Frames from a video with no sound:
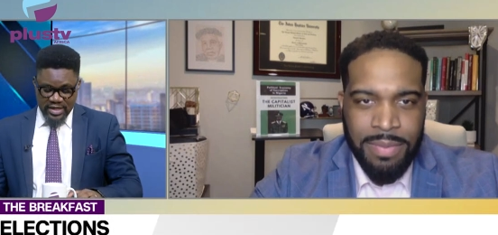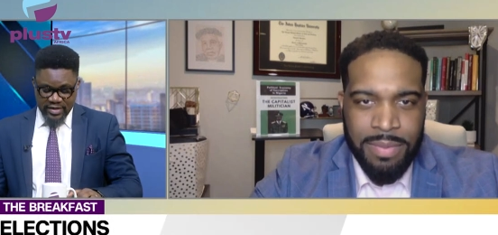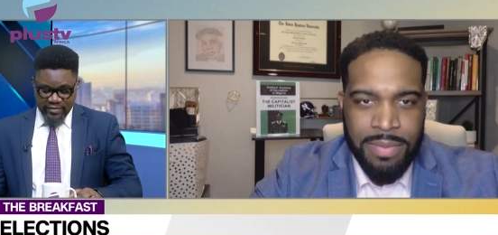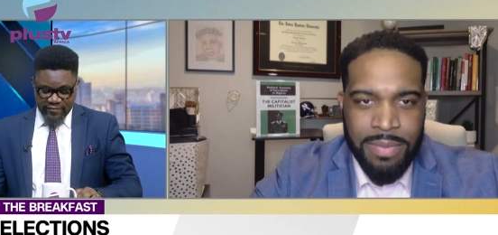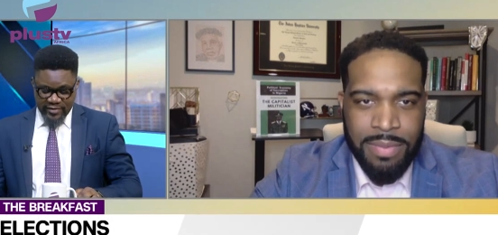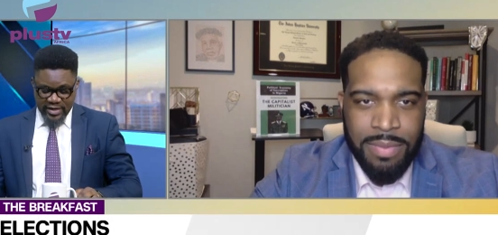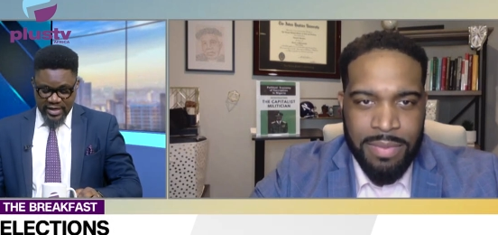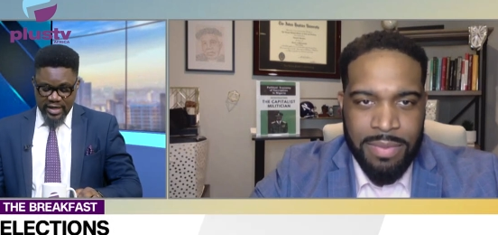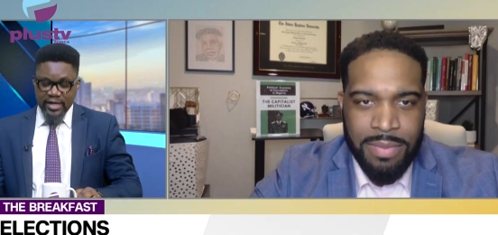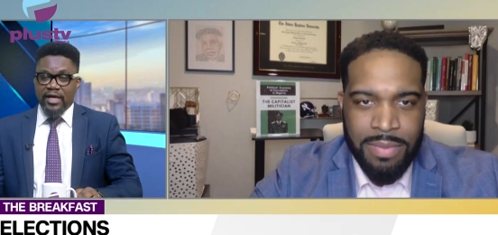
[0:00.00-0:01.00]
Speaker 1: and in,
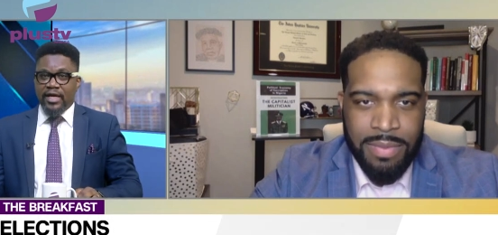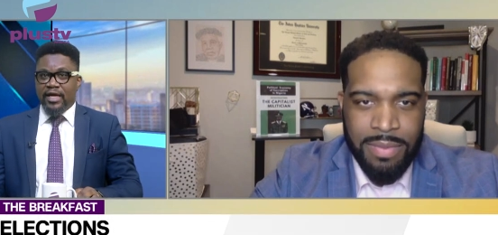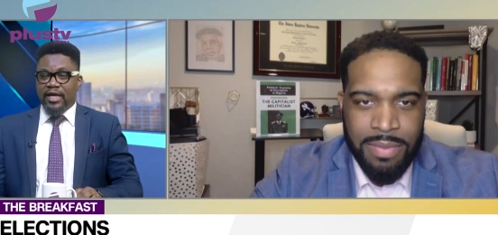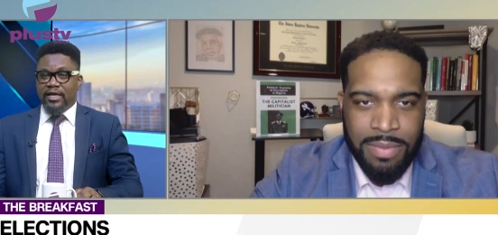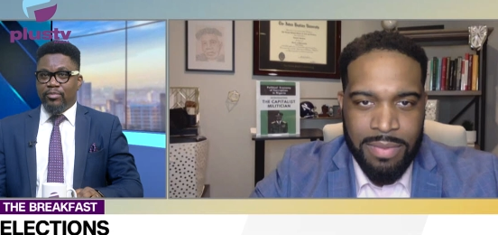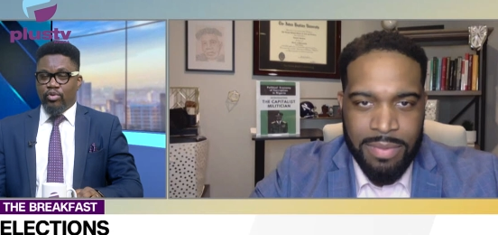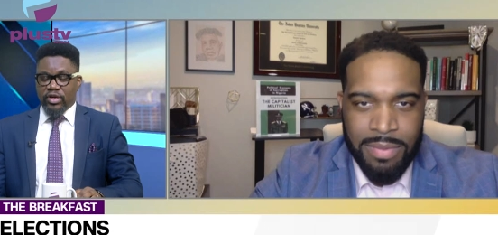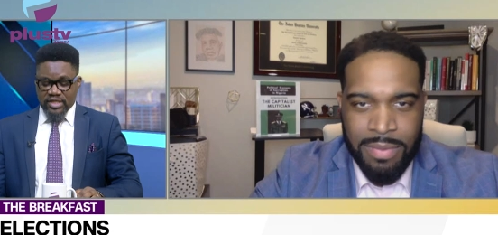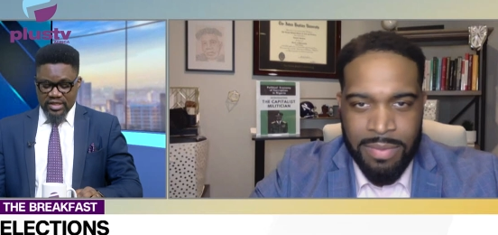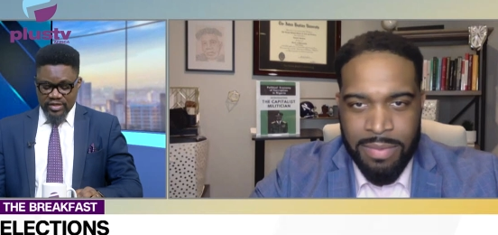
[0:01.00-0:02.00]
indeed in the present